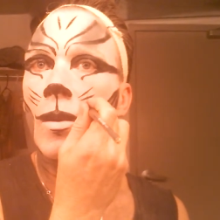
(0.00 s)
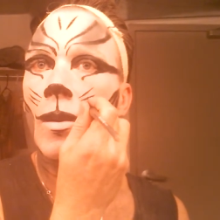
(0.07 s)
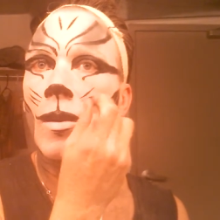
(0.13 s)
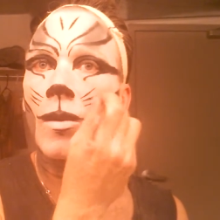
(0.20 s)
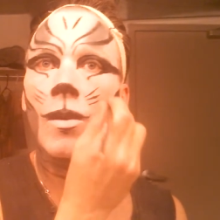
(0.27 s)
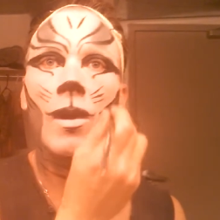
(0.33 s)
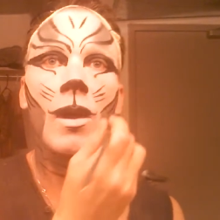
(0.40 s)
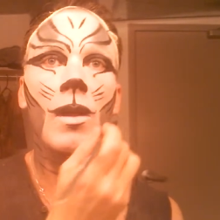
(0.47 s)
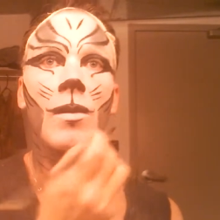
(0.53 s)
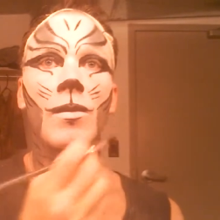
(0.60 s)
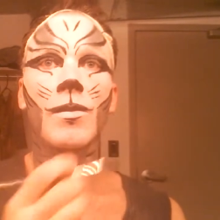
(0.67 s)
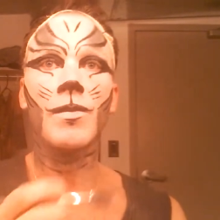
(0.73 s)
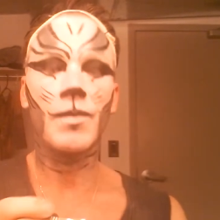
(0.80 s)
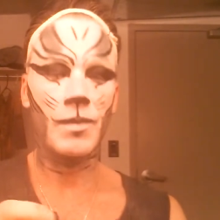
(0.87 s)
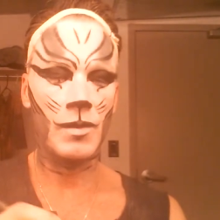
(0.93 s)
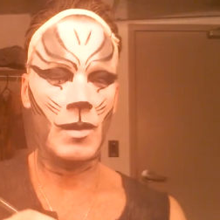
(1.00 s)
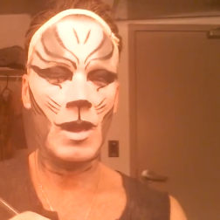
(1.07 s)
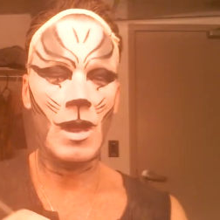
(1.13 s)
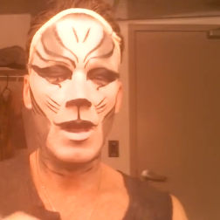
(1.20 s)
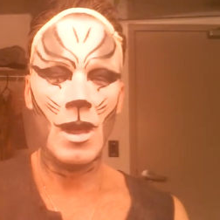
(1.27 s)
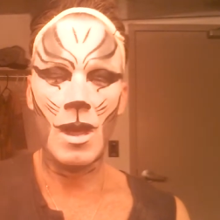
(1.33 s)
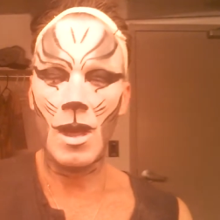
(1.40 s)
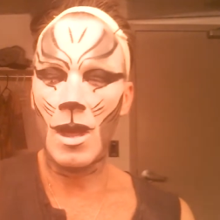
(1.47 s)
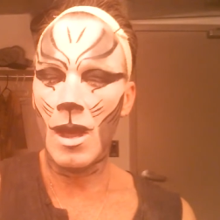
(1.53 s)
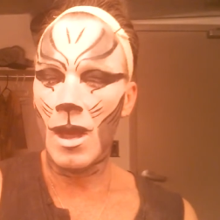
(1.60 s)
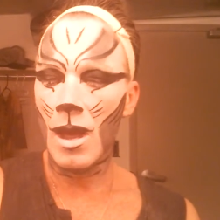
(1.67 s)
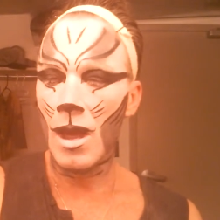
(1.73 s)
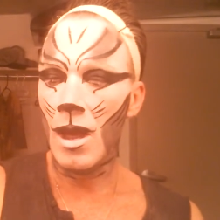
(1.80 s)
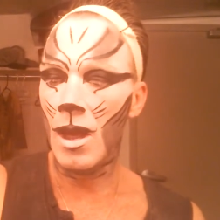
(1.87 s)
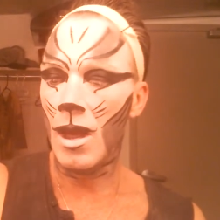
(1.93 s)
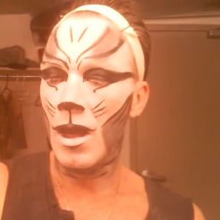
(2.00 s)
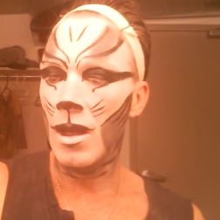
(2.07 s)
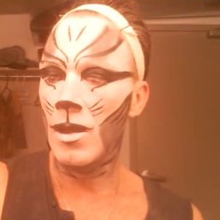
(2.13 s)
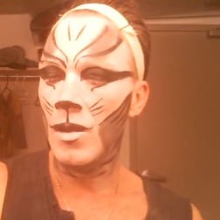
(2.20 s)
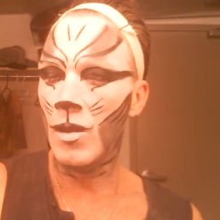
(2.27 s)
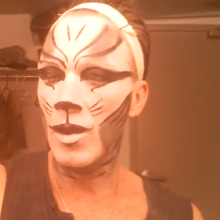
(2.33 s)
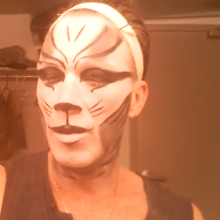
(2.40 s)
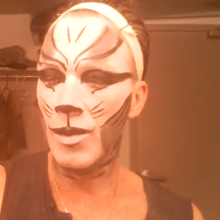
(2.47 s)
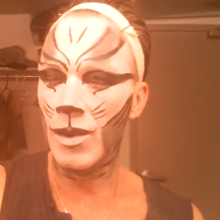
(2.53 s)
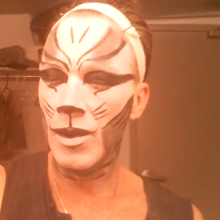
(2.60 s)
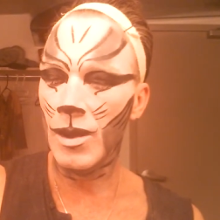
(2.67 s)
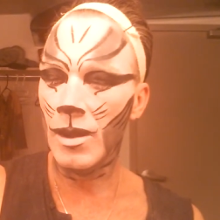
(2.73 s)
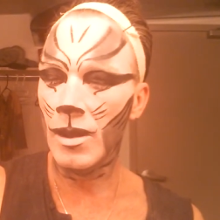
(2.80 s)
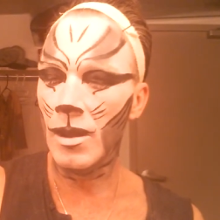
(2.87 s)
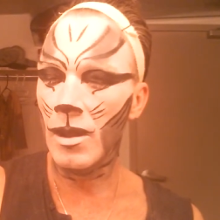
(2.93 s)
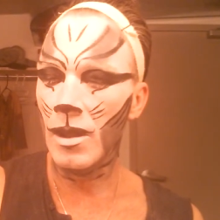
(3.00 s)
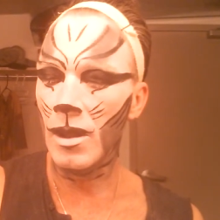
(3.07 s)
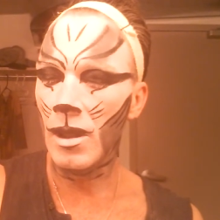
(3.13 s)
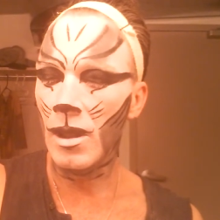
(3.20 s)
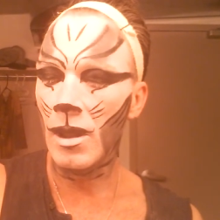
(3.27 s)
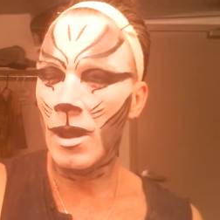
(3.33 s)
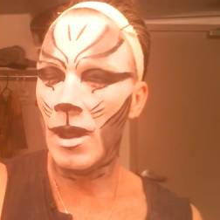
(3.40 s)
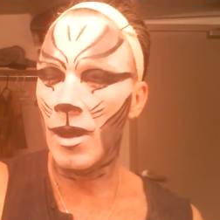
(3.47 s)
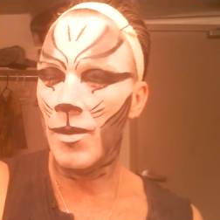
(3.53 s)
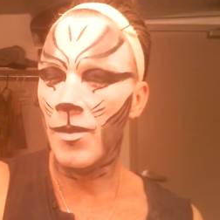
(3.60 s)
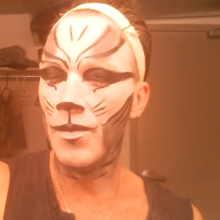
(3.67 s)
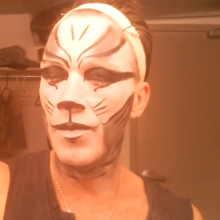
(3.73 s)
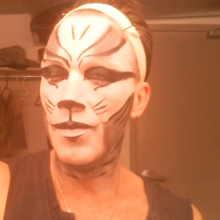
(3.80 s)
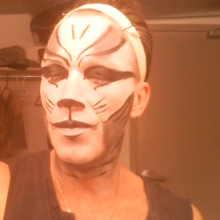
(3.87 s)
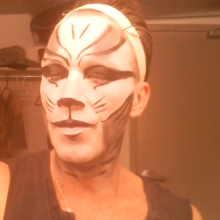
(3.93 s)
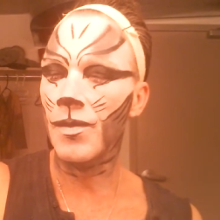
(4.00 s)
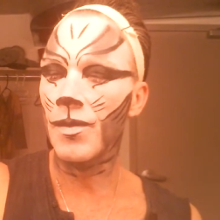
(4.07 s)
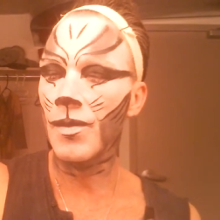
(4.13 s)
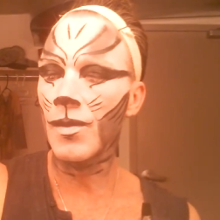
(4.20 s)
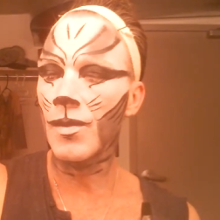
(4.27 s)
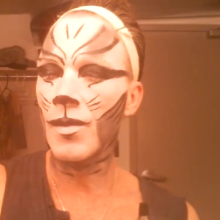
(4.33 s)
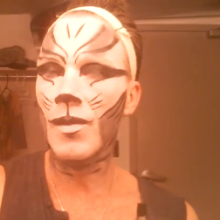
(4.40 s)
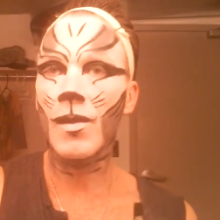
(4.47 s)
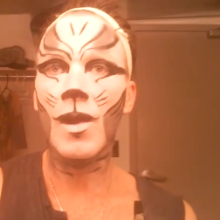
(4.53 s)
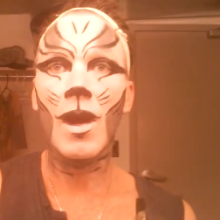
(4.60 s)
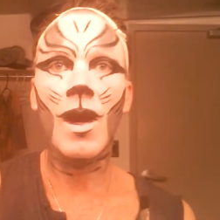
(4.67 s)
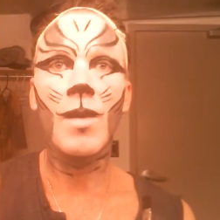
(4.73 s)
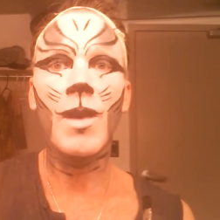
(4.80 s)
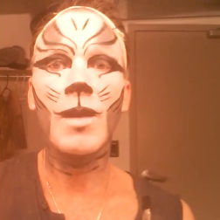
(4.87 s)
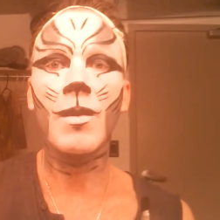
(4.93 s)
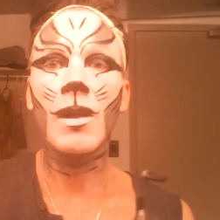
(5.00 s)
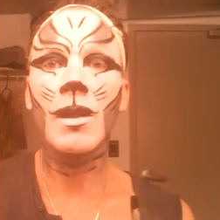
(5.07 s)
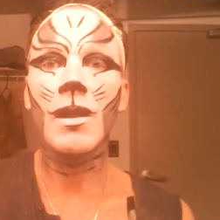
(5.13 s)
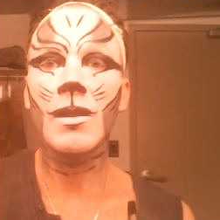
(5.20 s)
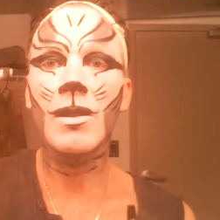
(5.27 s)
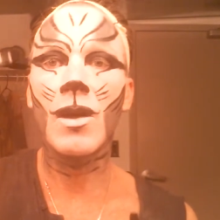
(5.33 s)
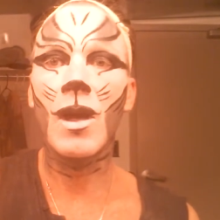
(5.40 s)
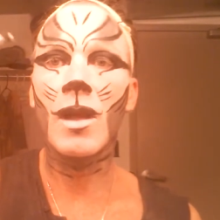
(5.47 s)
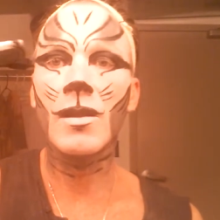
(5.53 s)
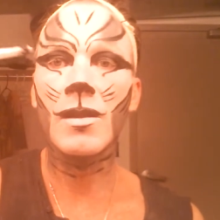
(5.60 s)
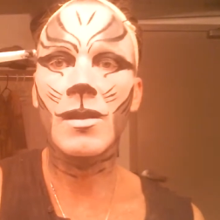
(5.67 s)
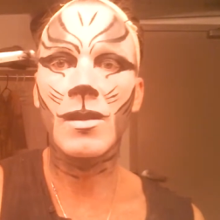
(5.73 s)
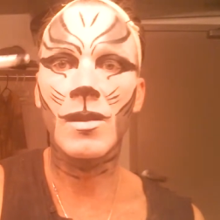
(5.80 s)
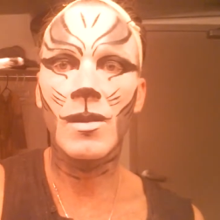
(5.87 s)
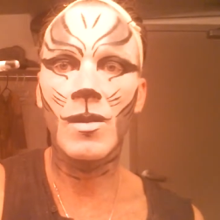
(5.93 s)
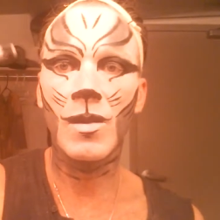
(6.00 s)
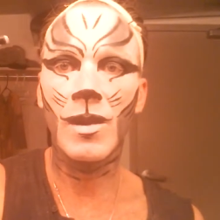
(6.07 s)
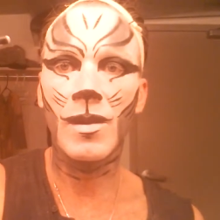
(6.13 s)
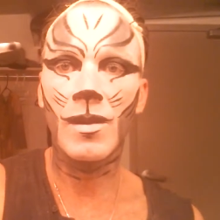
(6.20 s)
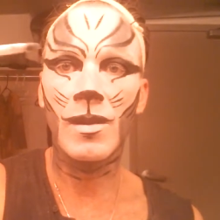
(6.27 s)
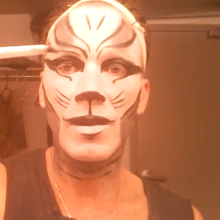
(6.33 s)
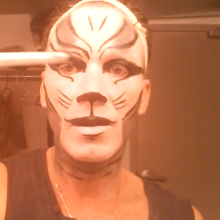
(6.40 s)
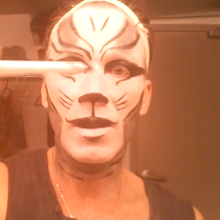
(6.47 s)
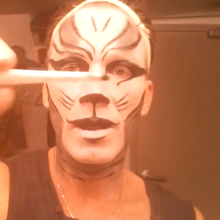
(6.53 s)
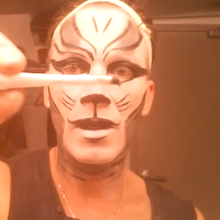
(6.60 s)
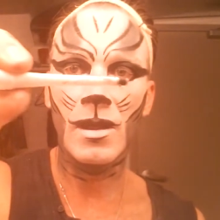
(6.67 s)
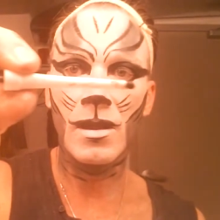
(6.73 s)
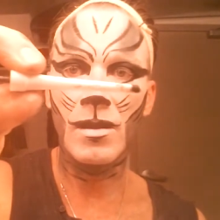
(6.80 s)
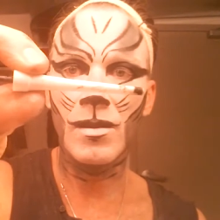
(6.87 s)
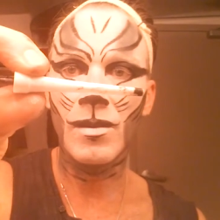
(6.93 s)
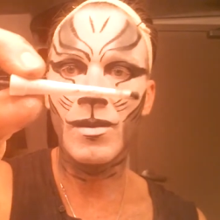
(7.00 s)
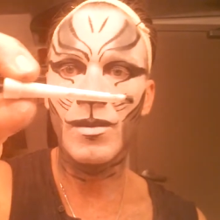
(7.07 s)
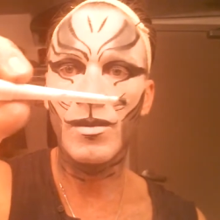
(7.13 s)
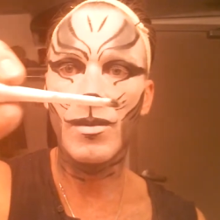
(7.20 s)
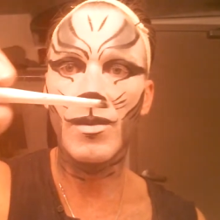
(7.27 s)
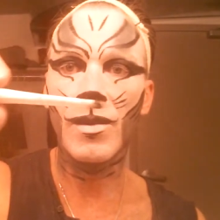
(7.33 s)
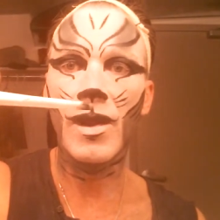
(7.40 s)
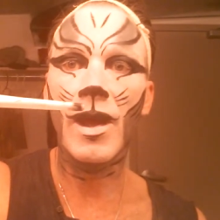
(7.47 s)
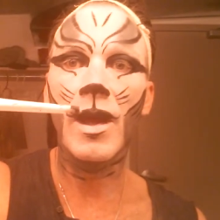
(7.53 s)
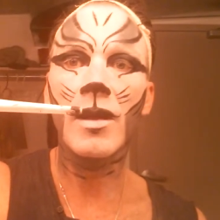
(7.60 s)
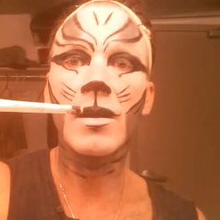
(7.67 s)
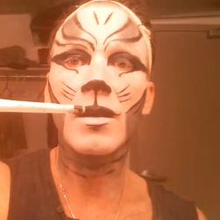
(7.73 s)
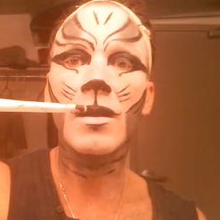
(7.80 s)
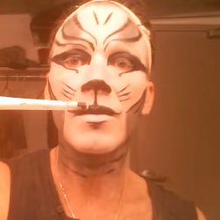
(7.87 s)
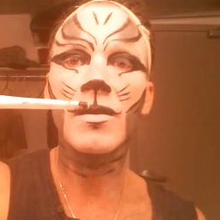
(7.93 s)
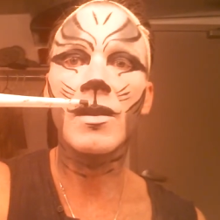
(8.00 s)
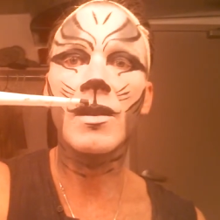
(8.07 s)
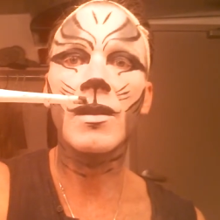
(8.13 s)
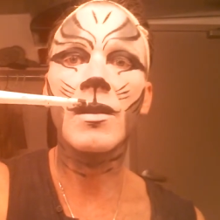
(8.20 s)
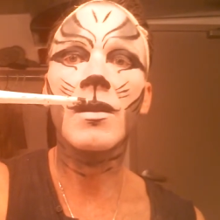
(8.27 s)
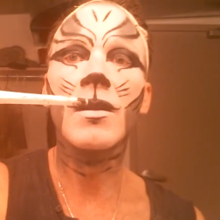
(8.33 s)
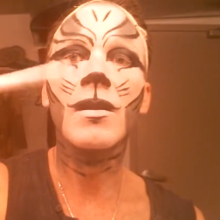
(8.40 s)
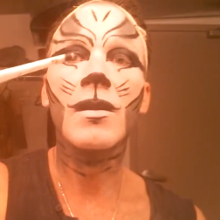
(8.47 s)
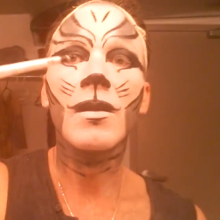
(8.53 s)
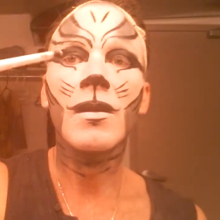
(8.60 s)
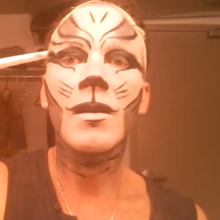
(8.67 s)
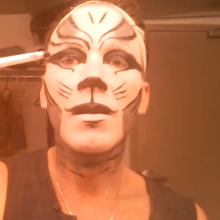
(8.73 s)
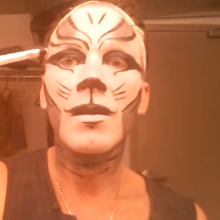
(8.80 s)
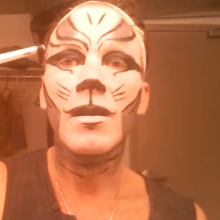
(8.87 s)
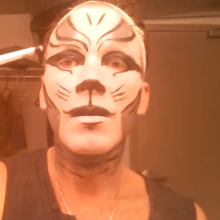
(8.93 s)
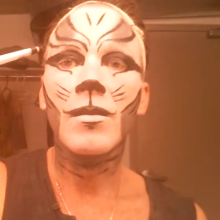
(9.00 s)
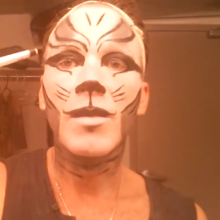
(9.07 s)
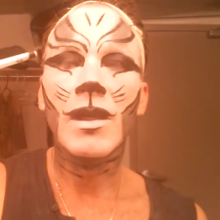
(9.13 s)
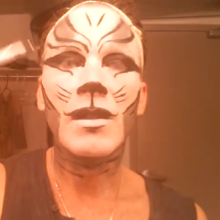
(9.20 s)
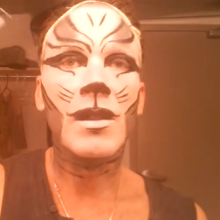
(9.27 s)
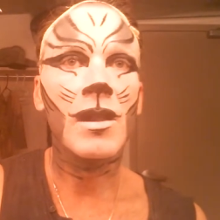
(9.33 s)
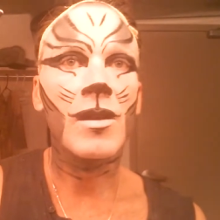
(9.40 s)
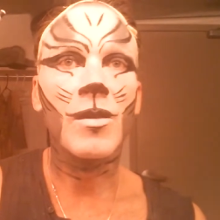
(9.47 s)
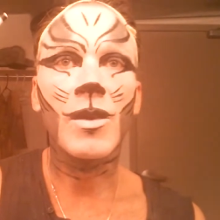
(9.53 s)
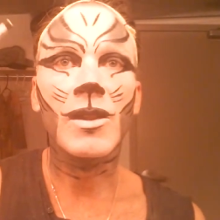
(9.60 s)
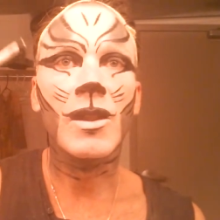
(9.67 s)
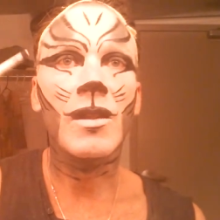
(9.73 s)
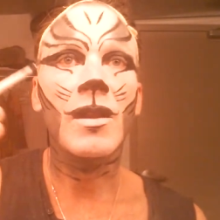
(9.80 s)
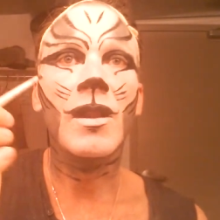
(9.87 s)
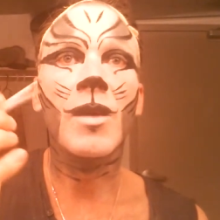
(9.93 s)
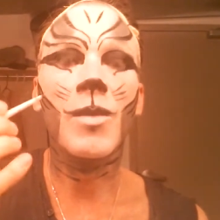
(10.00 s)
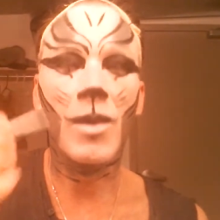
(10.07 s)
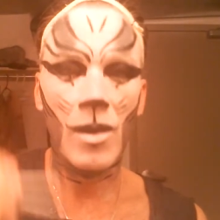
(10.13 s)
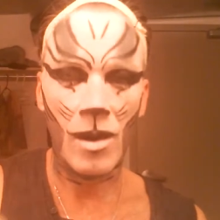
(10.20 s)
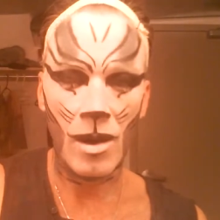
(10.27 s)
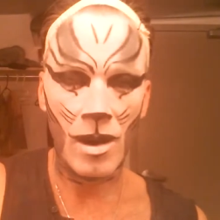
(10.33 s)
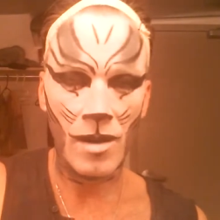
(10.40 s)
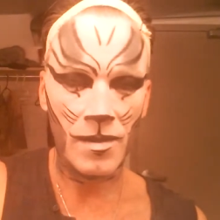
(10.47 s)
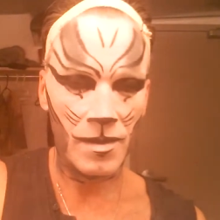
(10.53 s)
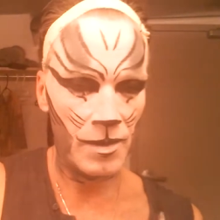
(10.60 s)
3. And we put the I make my little dots with, it's like the handle of a mascara brush. I think that broke off.